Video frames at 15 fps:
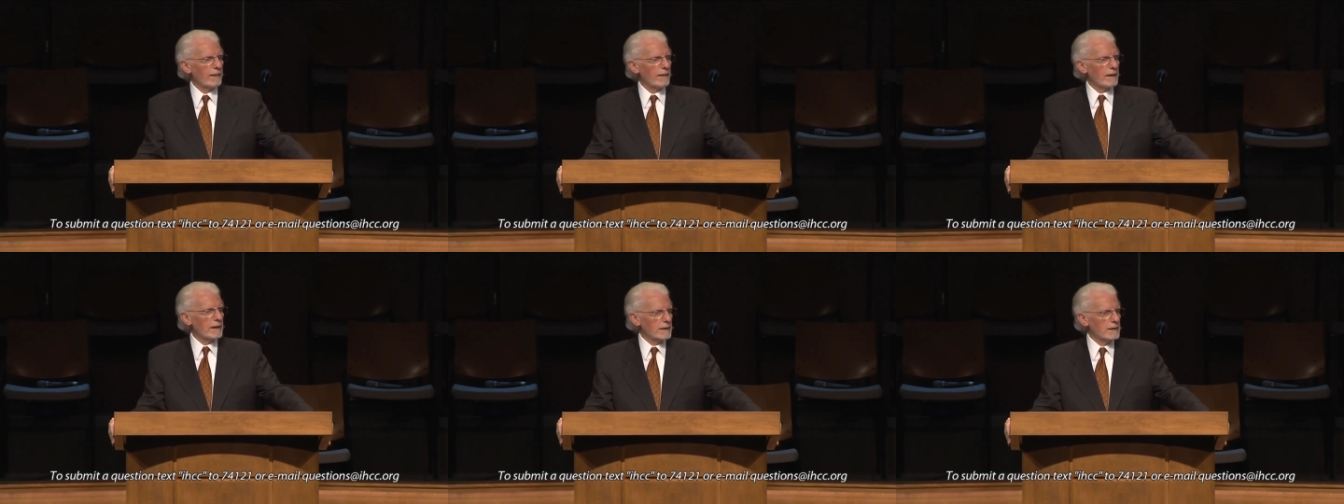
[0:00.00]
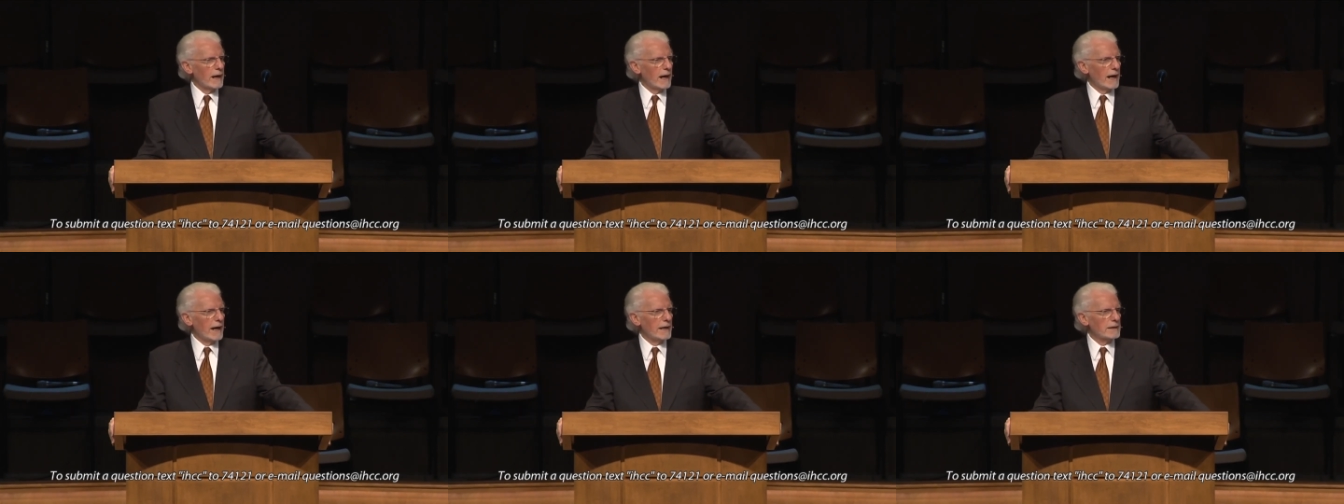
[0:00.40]
He had
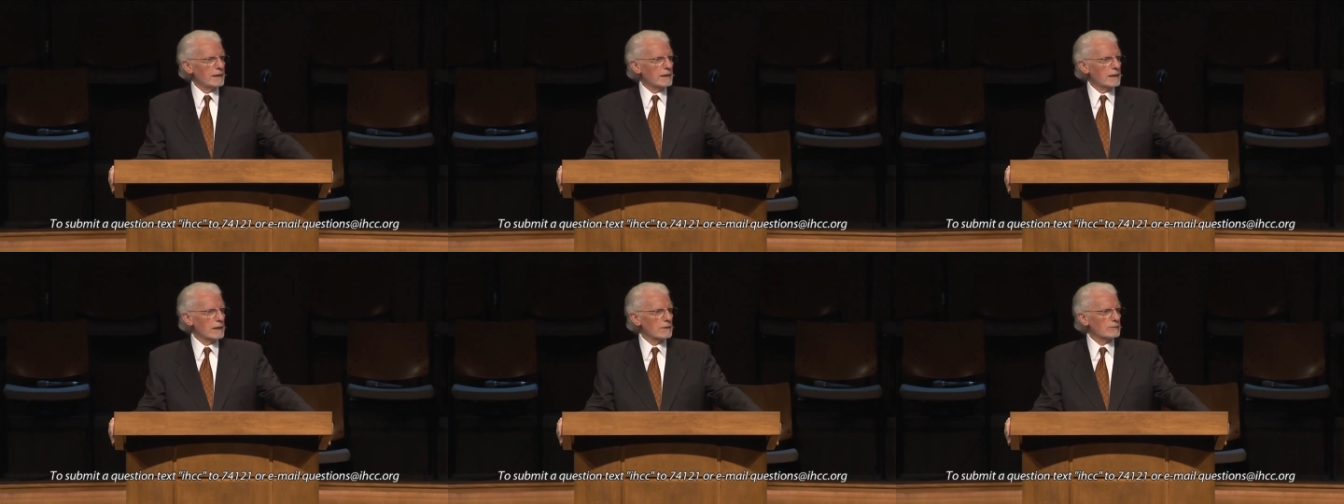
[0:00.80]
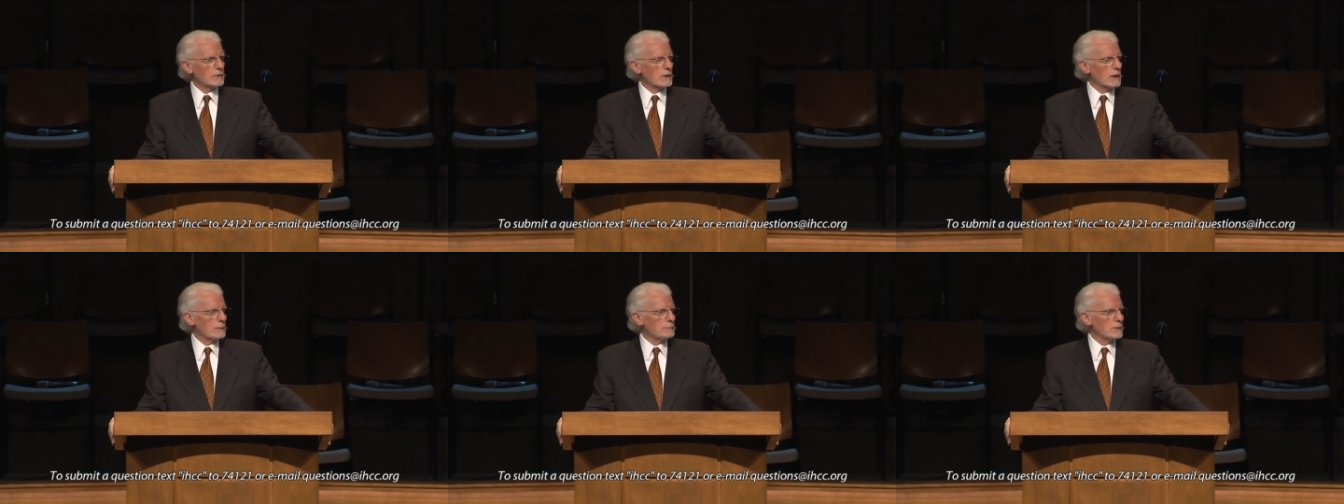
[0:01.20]
died and he
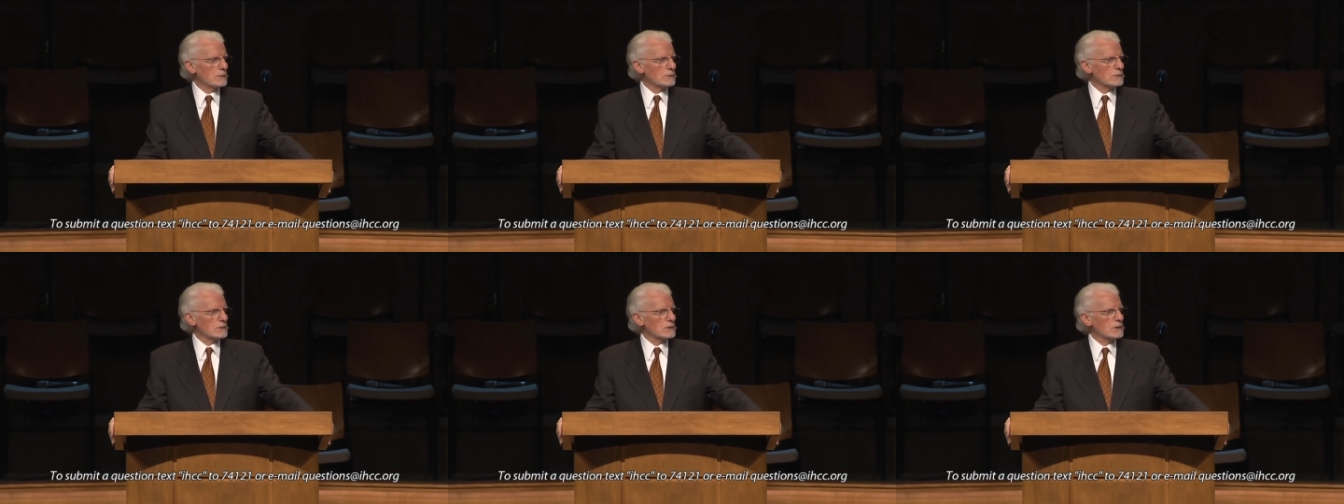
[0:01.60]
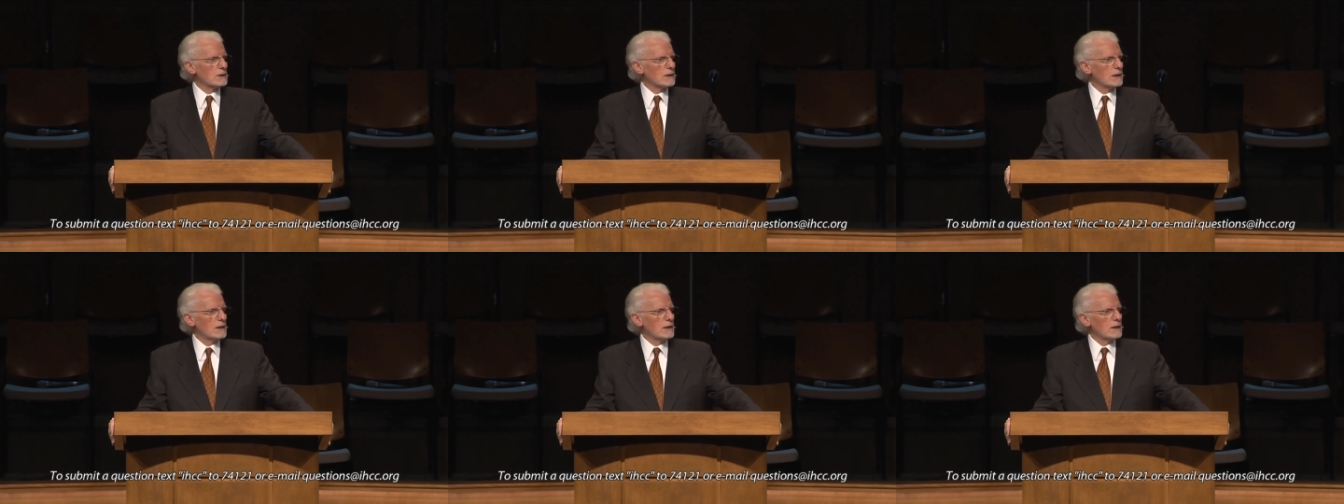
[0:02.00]
lifted up his
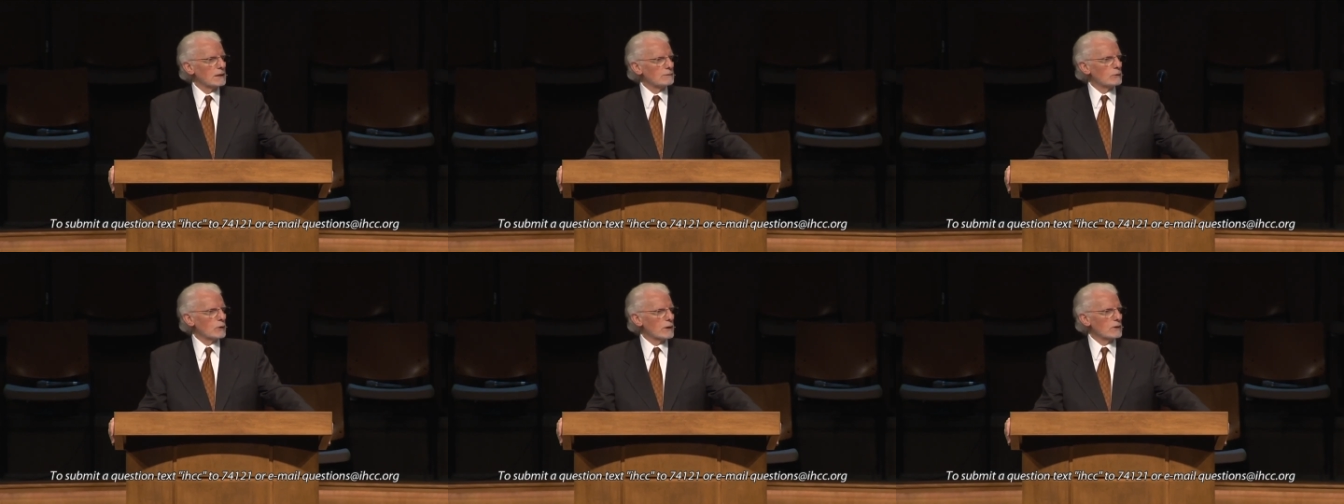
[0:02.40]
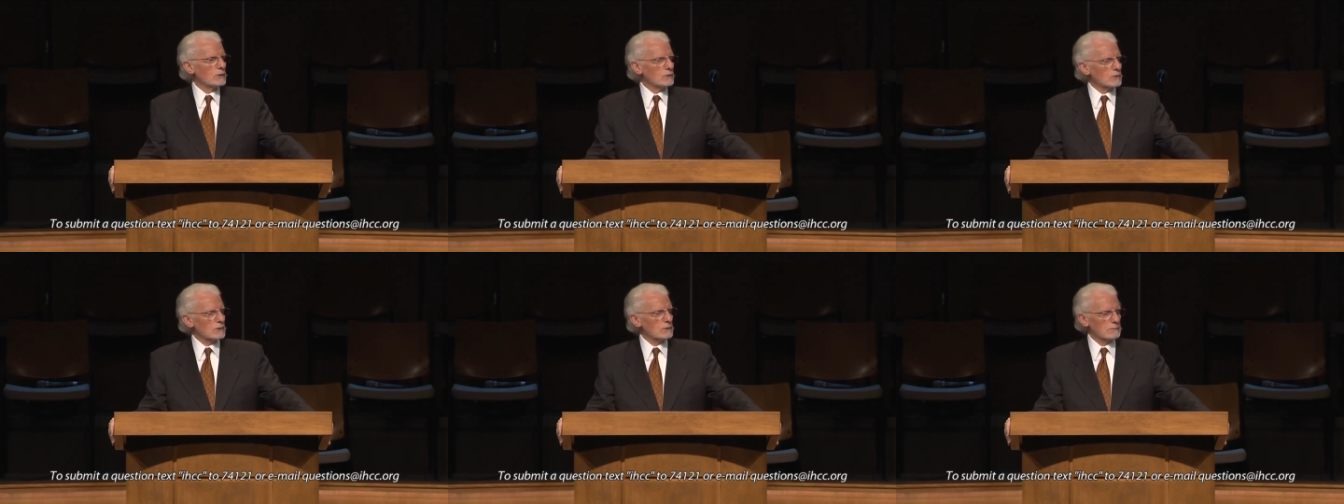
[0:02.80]

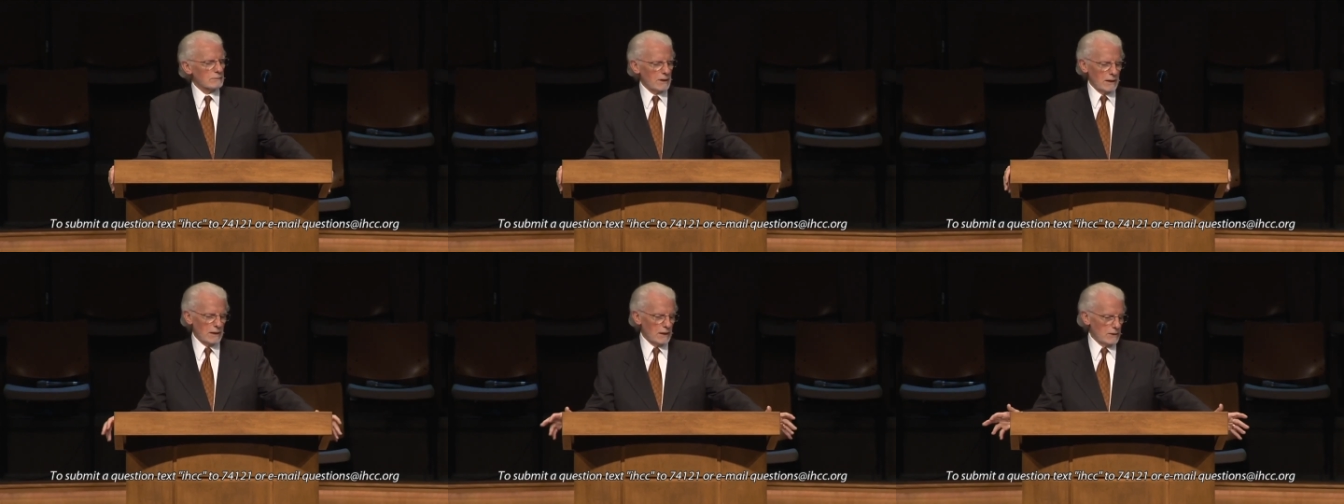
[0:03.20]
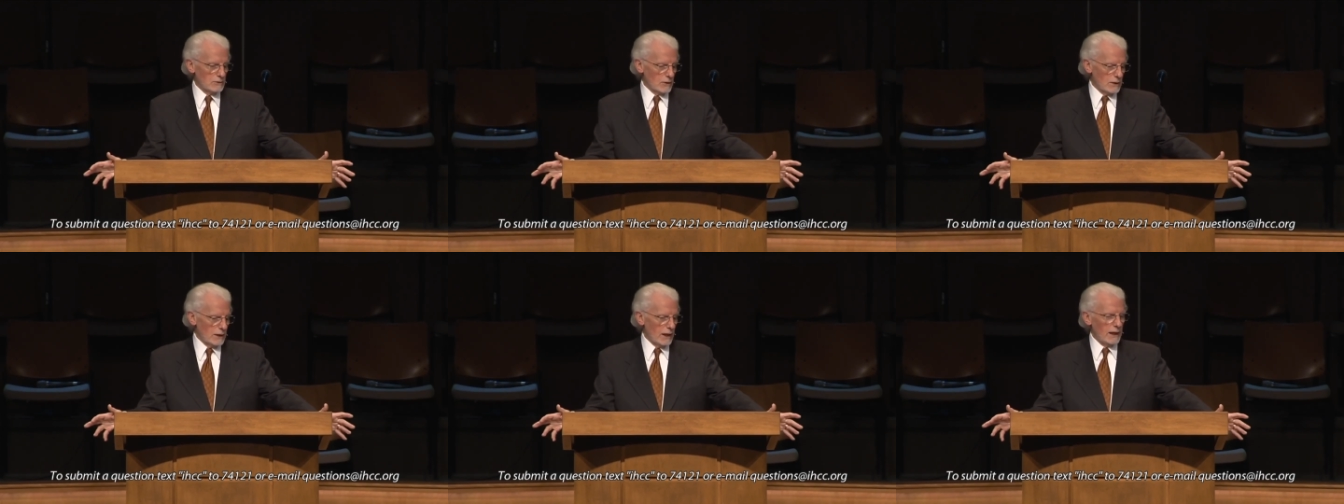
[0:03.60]
voice and
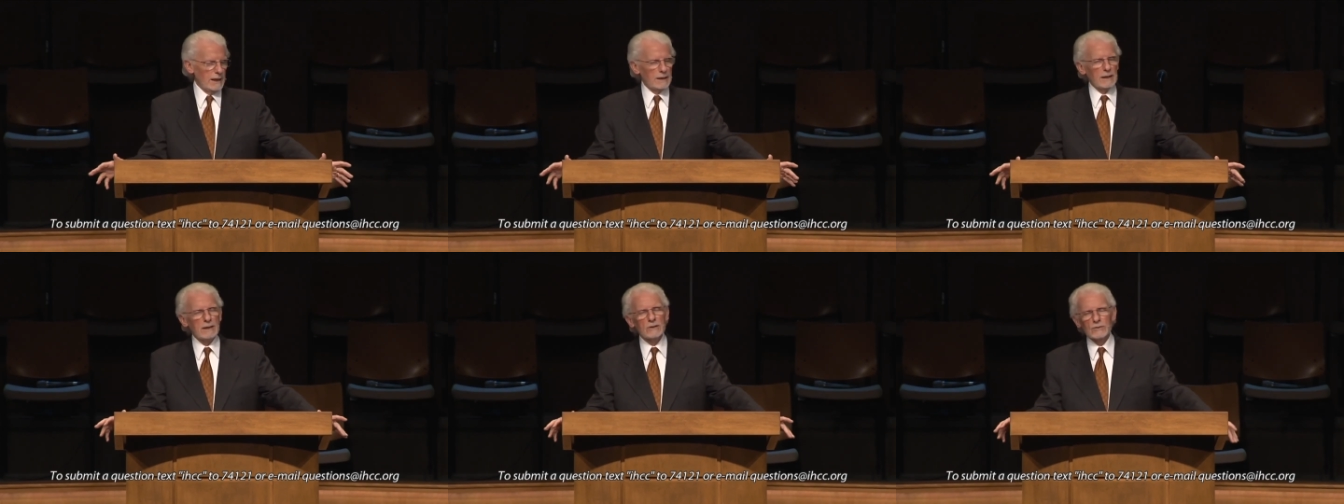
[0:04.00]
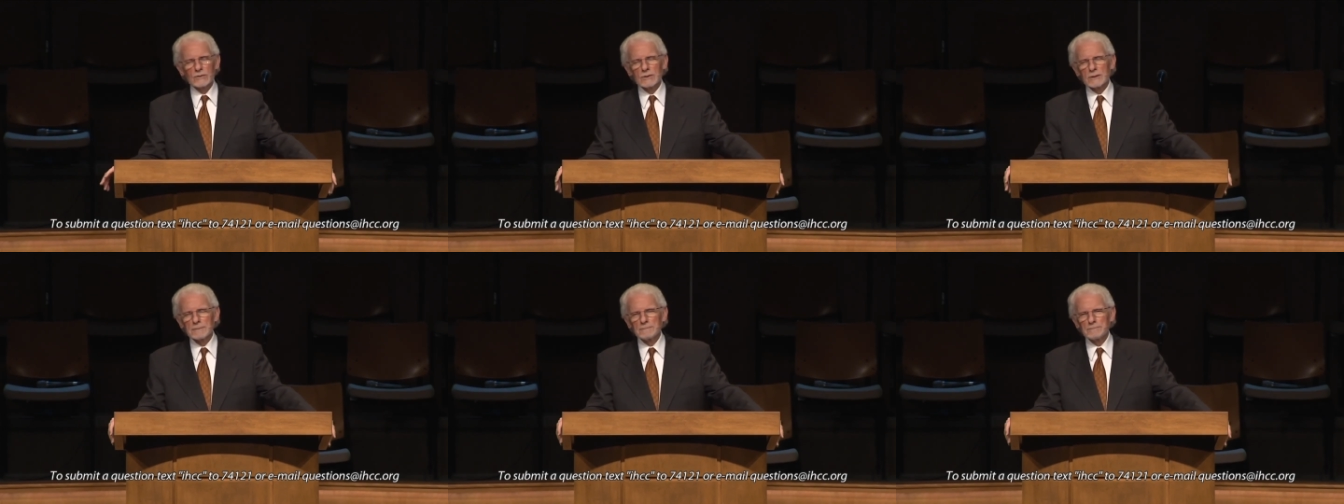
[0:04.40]
he's in
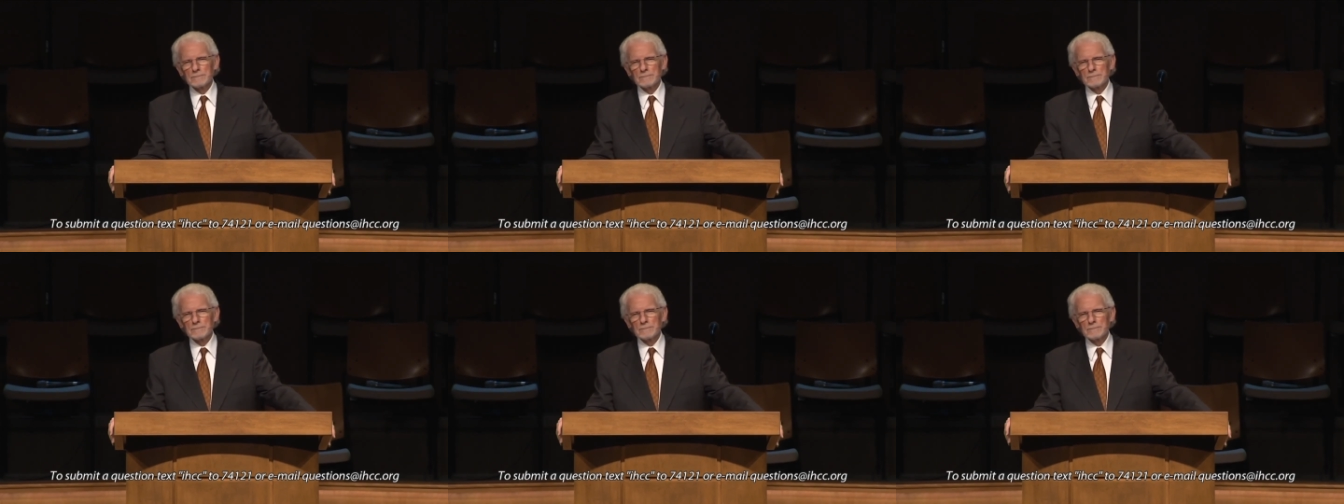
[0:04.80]
Hades.